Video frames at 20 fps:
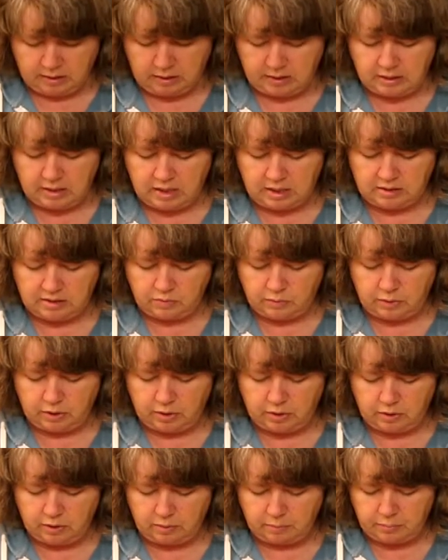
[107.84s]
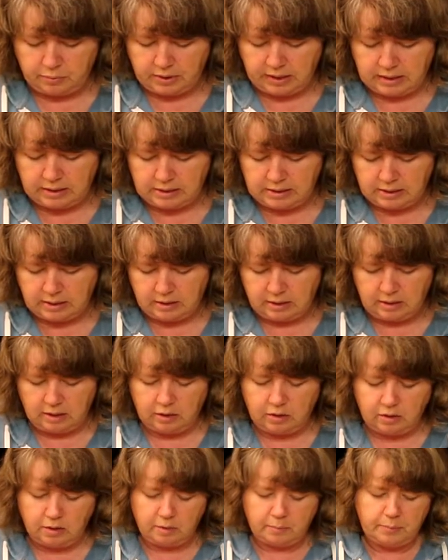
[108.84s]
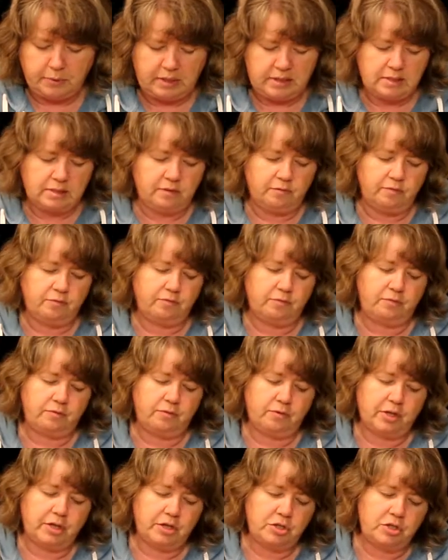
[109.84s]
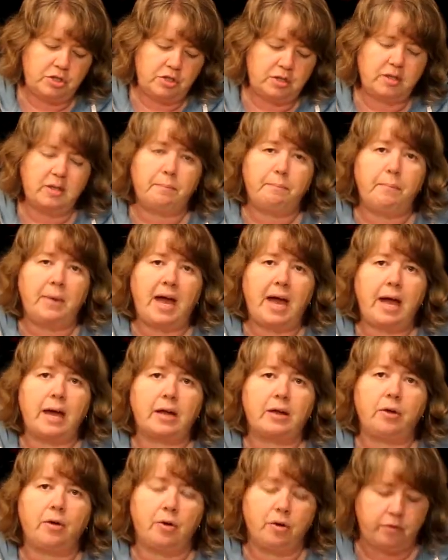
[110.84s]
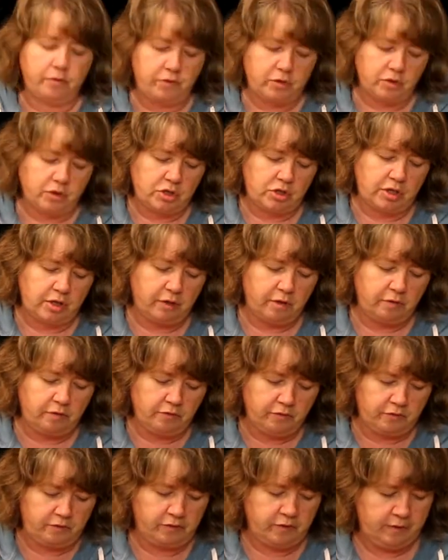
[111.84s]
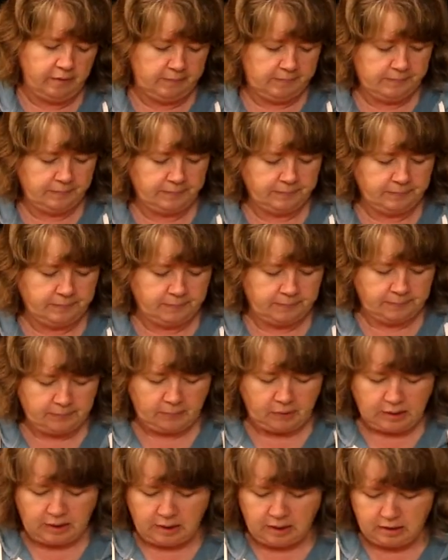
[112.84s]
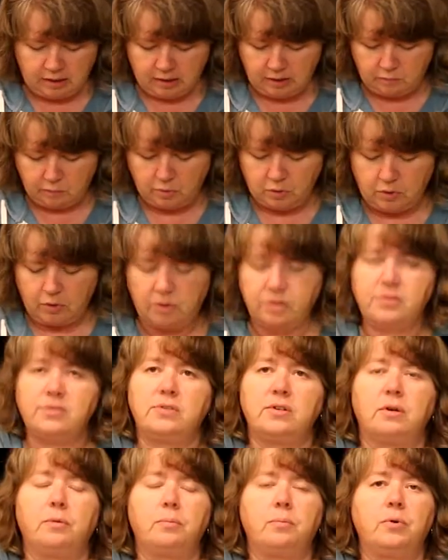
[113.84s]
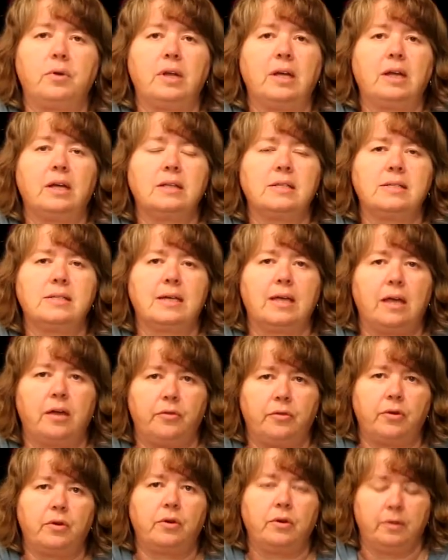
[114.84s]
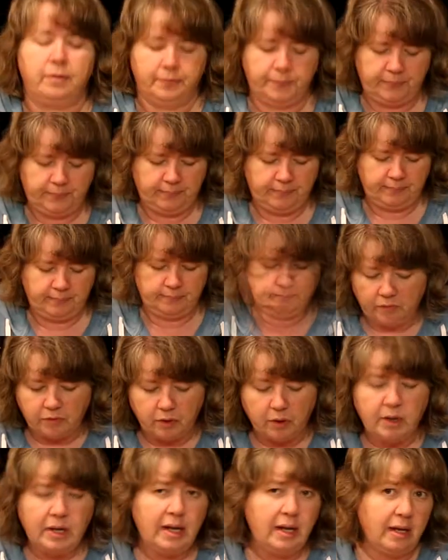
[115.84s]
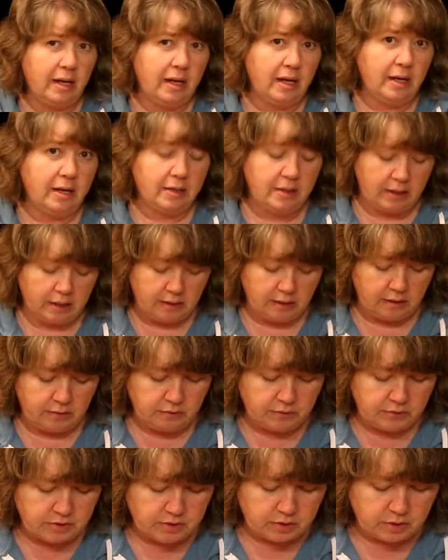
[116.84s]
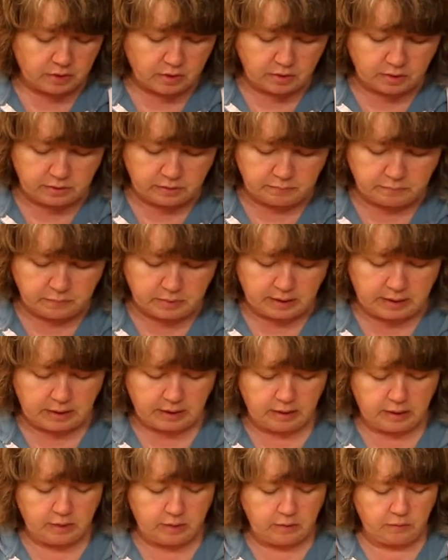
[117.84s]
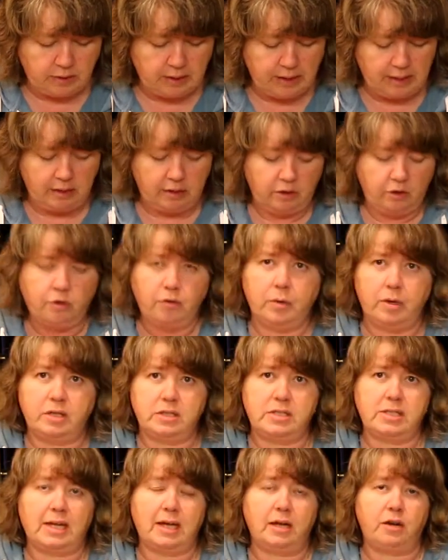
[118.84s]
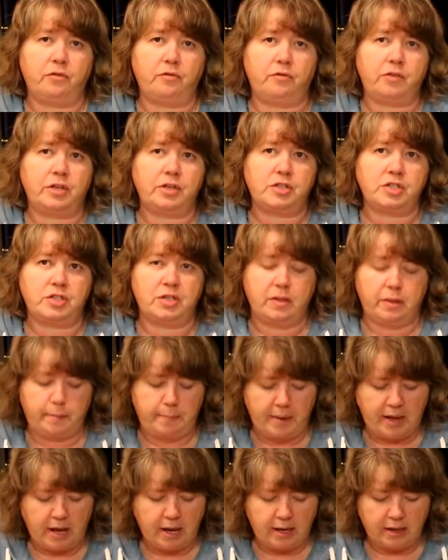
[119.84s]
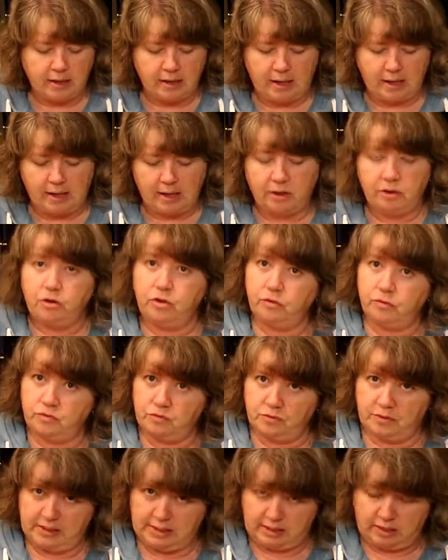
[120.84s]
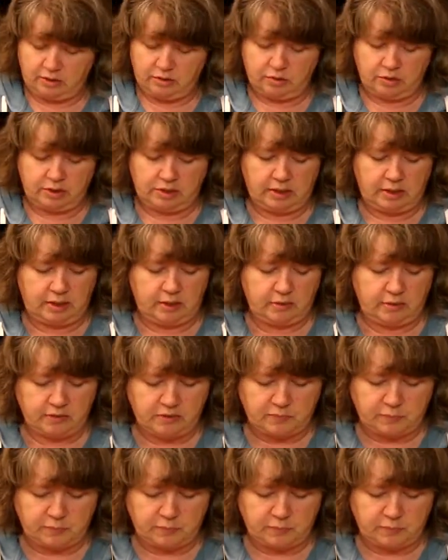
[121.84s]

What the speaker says: that's where you're going to place it, and you're going to place it flush to the back of your shelf, and then we're going to start putting it together. I've gone ahead and started mine. Now again, you want to get it flush to the back, and you've centered it at this